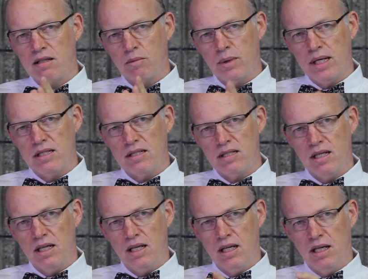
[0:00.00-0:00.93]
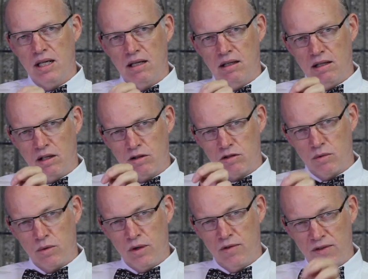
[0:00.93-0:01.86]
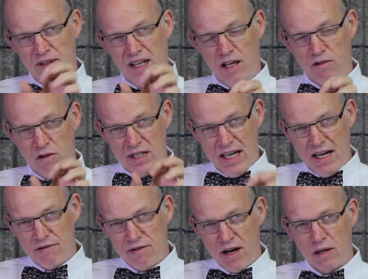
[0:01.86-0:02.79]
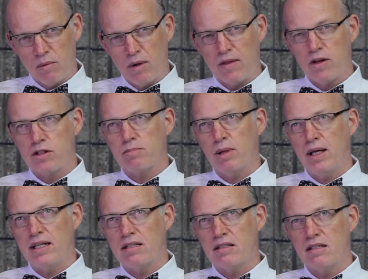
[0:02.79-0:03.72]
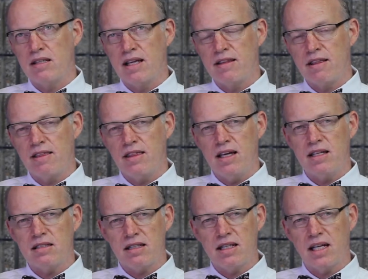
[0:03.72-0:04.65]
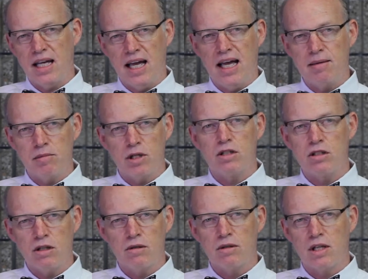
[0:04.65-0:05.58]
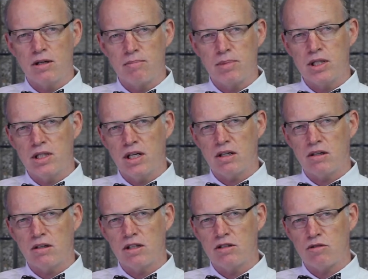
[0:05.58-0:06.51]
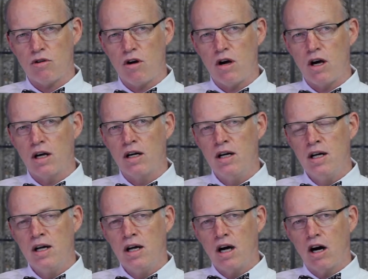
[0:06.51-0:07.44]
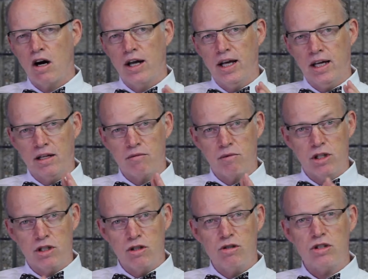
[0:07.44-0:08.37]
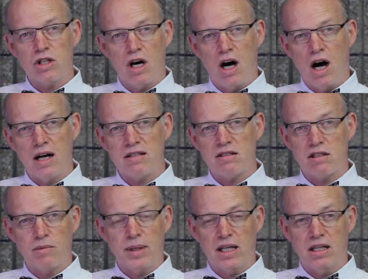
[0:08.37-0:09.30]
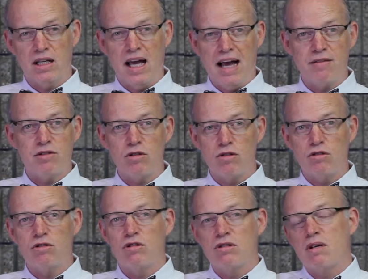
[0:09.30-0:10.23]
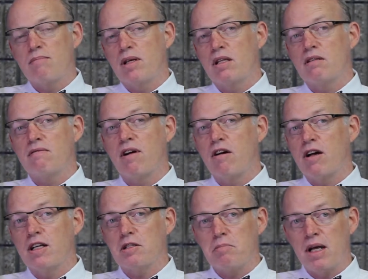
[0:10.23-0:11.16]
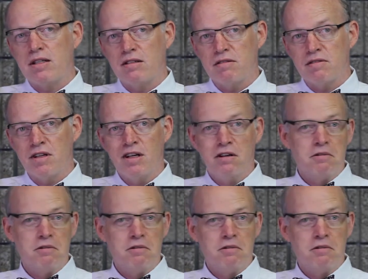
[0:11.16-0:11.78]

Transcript: that we see, you know, so we've you've identified one of those places. Then the things that a game can do that are particularly strong are it can reduce costs, so we can have students do something that's very expensive